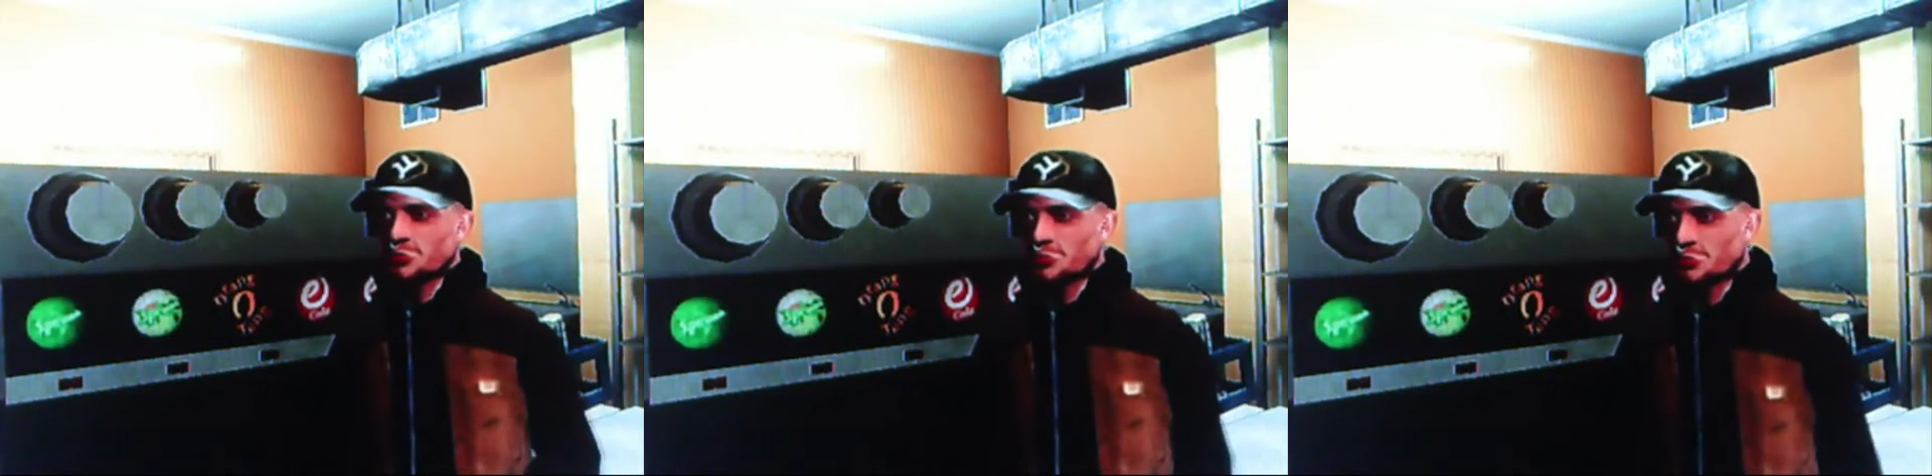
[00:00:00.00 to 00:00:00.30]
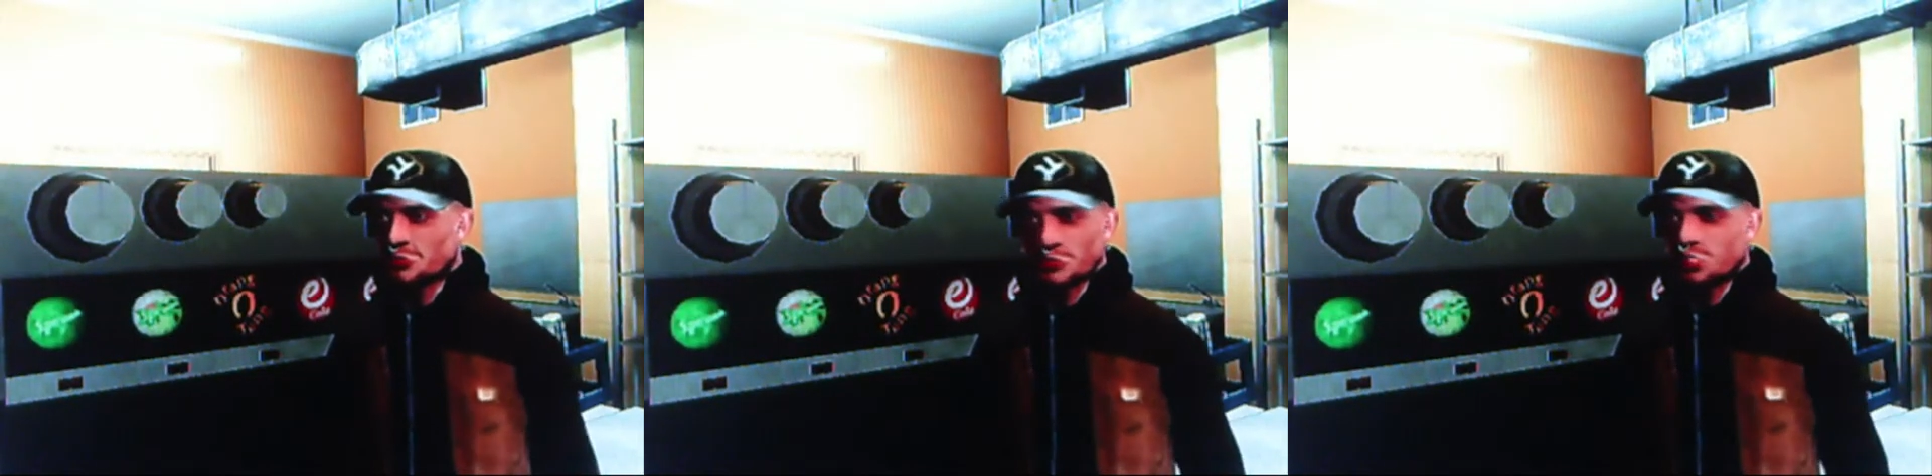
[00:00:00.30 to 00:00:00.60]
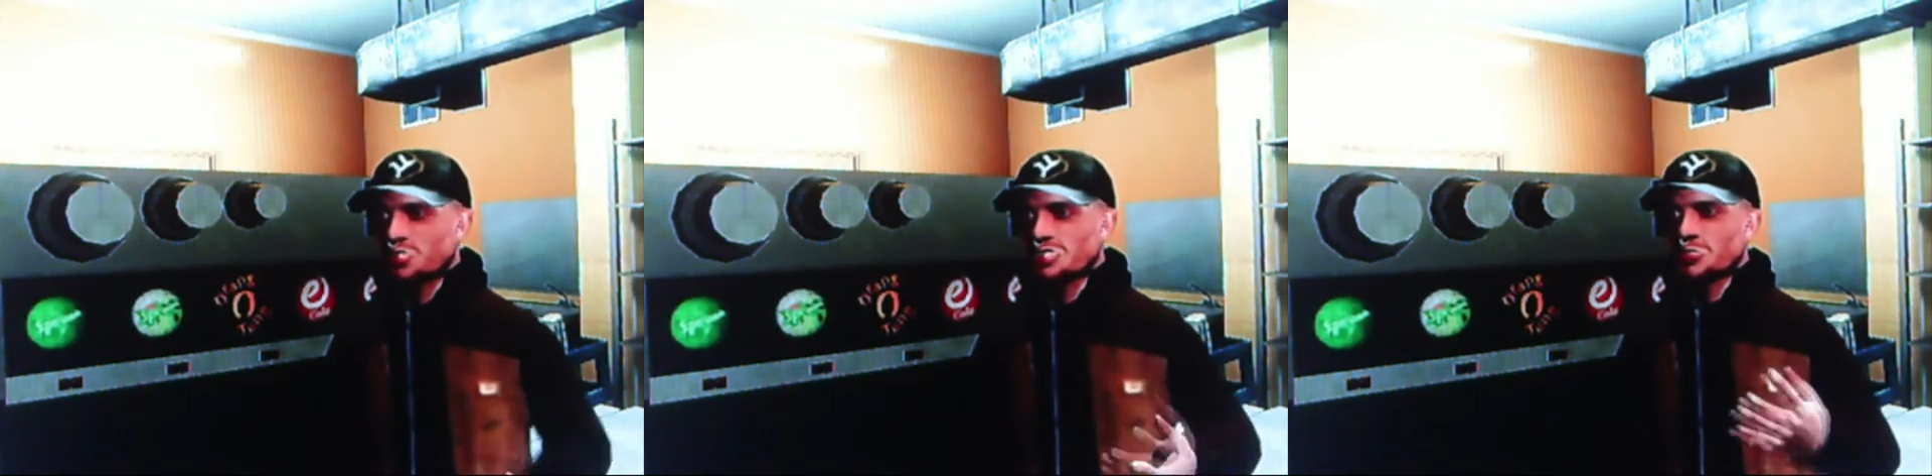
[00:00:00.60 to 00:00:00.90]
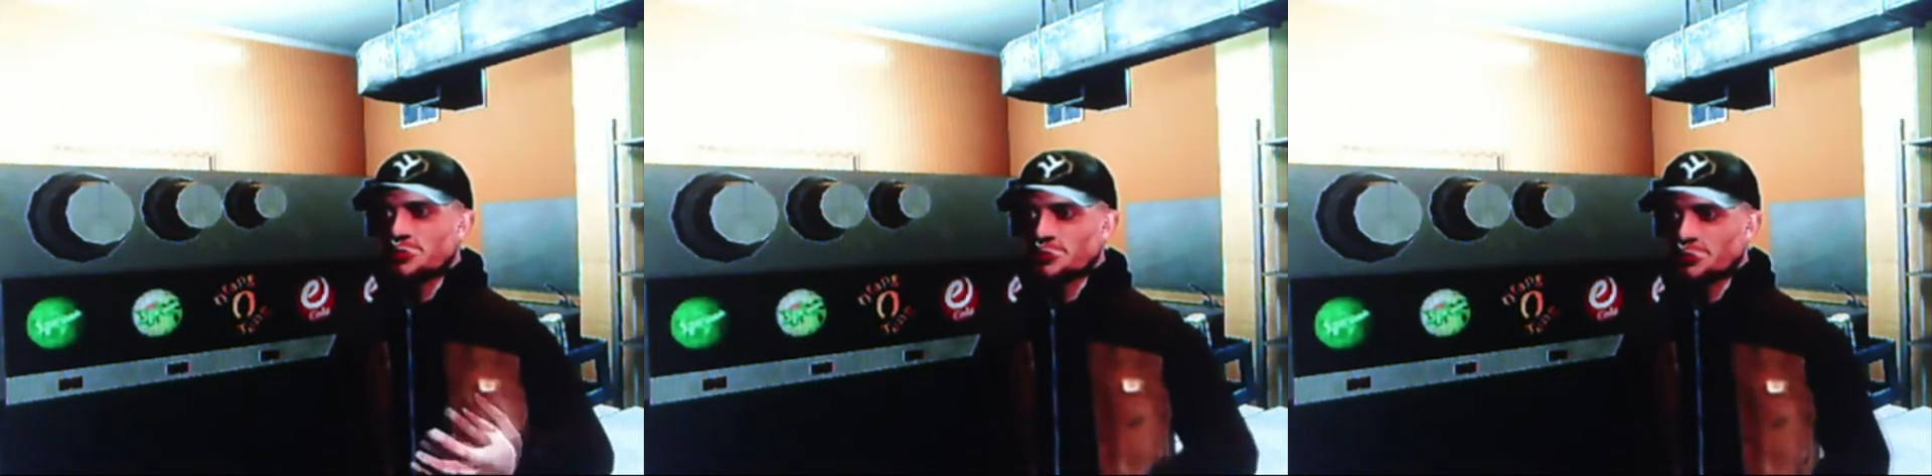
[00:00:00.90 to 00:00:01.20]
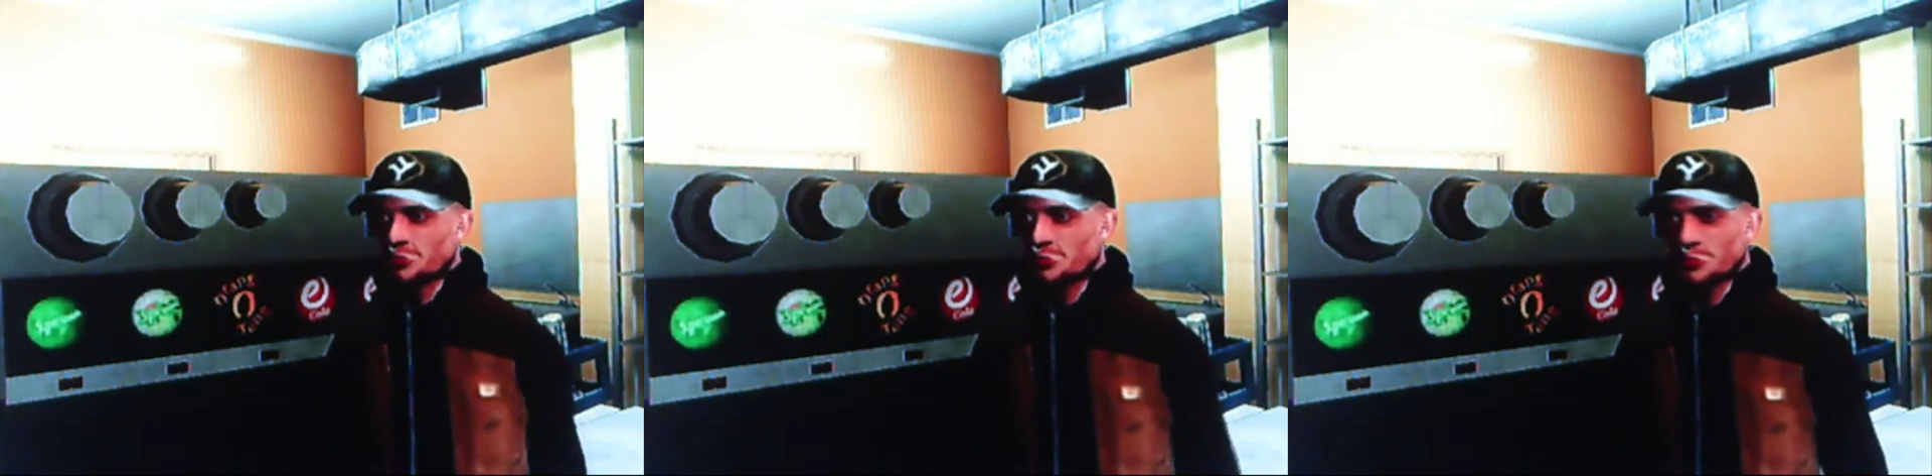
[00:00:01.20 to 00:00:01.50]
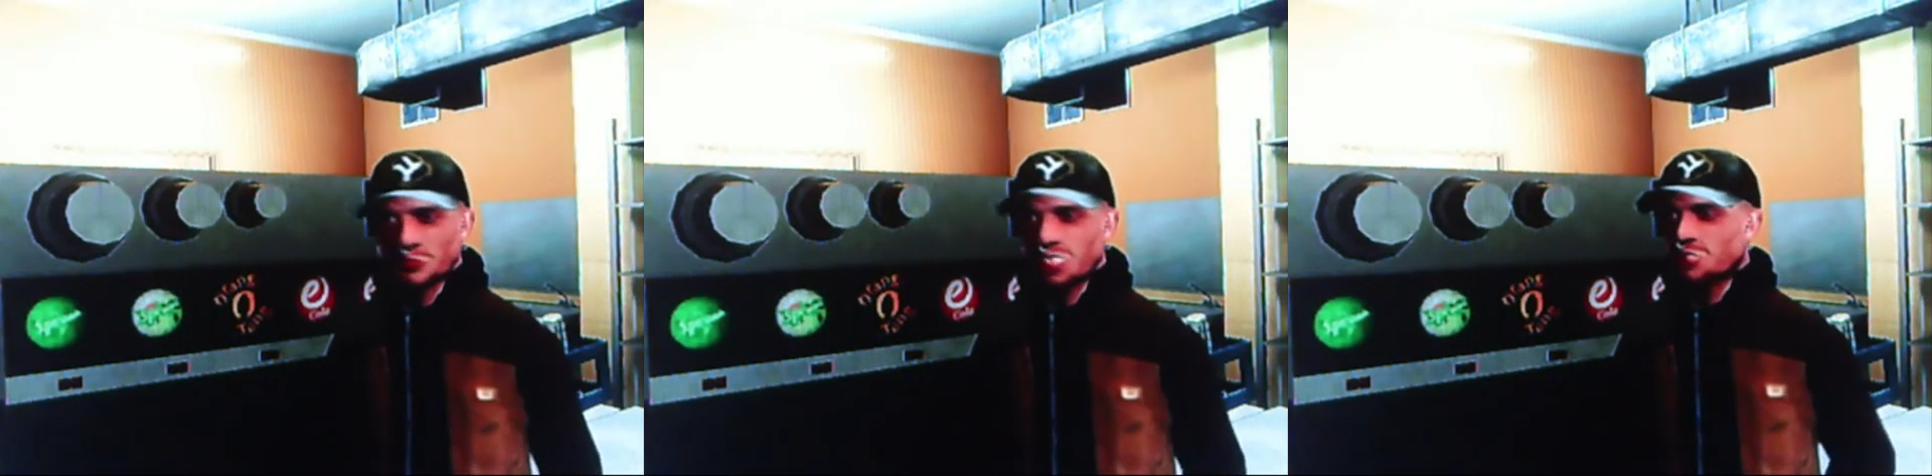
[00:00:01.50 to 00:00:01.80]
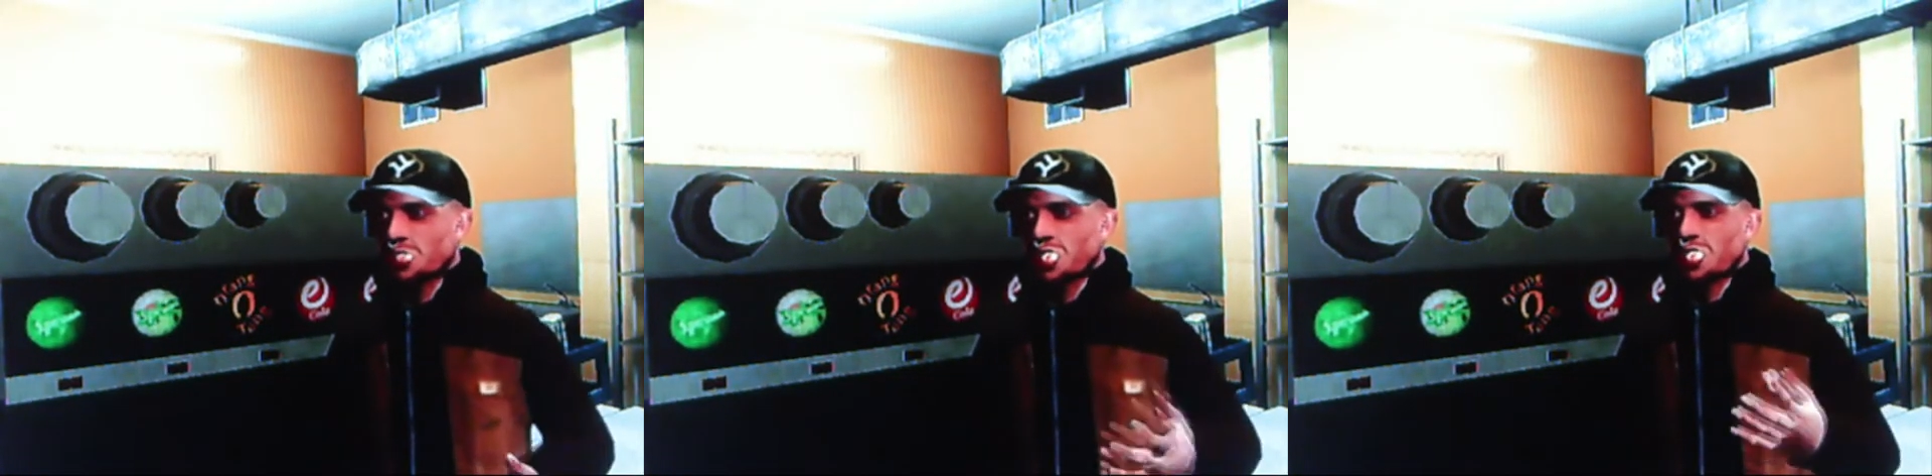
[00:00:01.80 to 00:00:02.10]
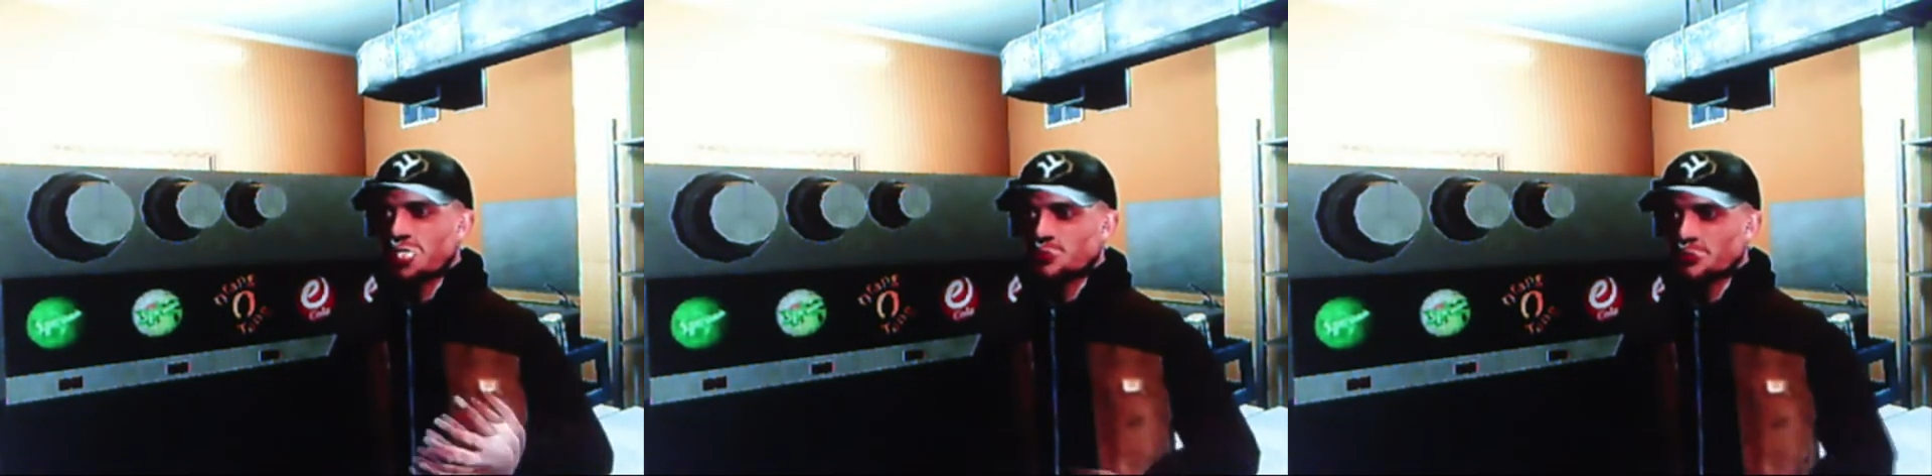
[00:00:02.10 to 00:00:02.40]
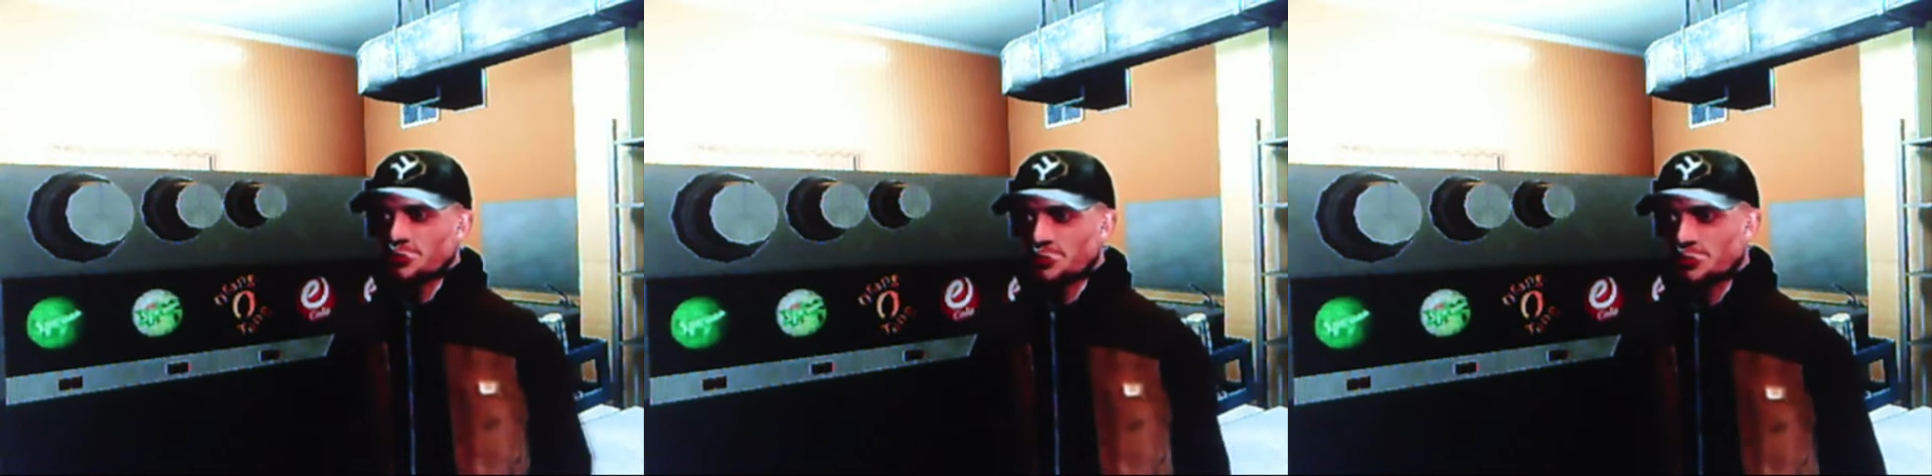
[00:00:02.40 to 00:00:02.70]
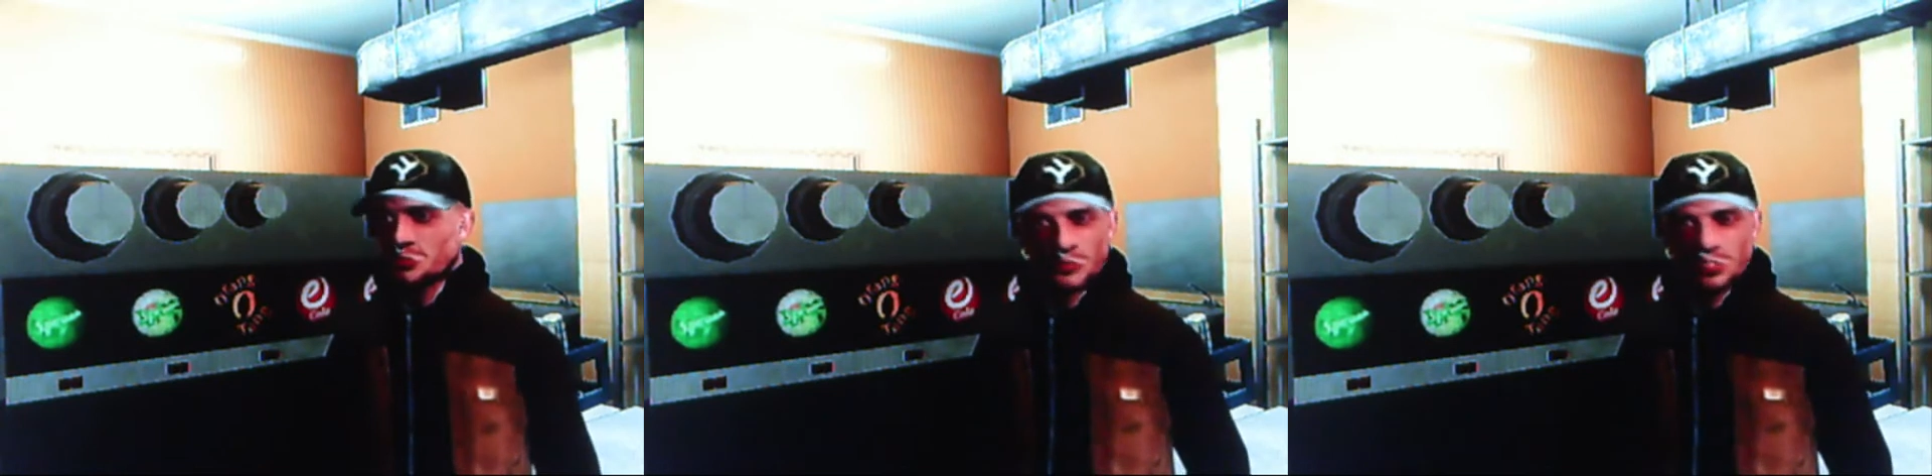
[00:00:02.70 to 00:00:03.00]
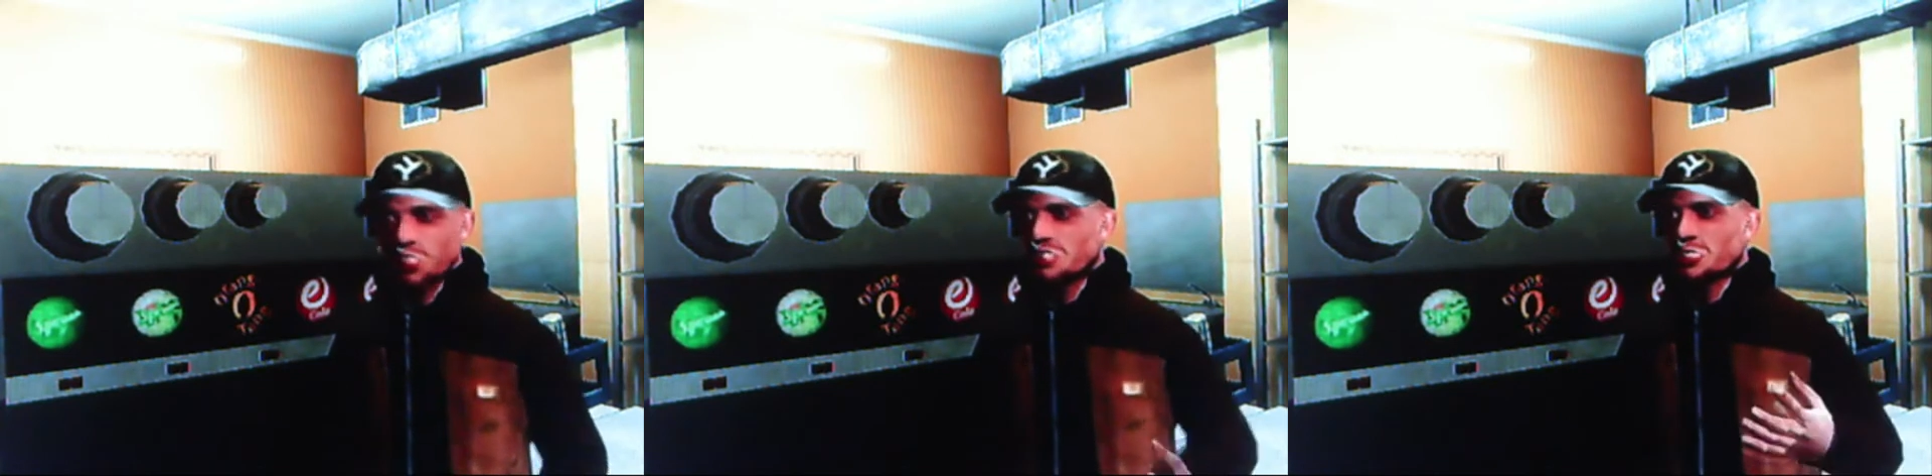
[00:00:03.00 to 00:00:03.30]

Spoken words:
quality food and fast service in a clean store.